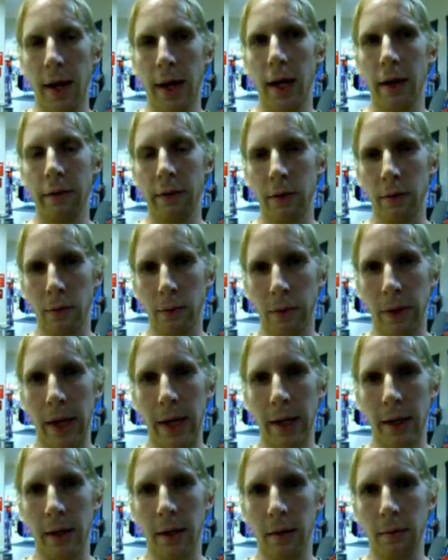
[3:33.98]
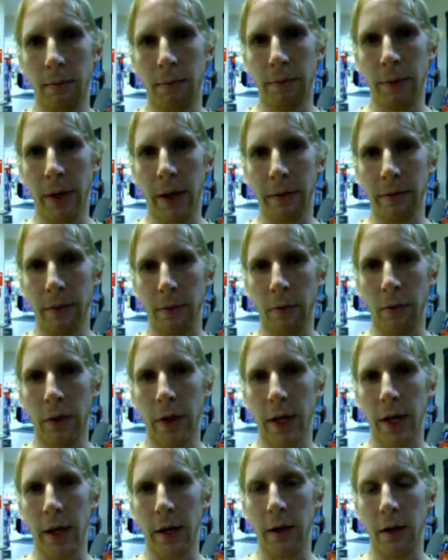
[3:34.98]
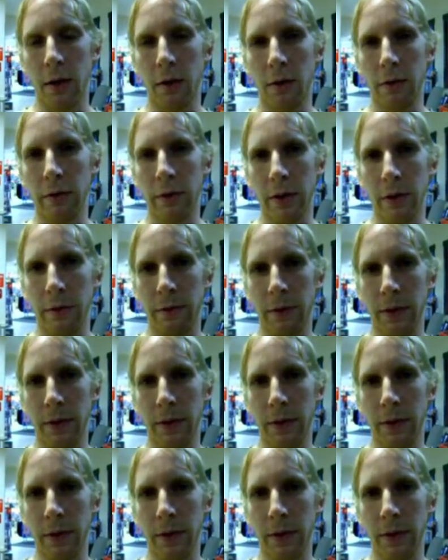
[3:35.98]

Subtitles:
I haven't read it, but from what I know of the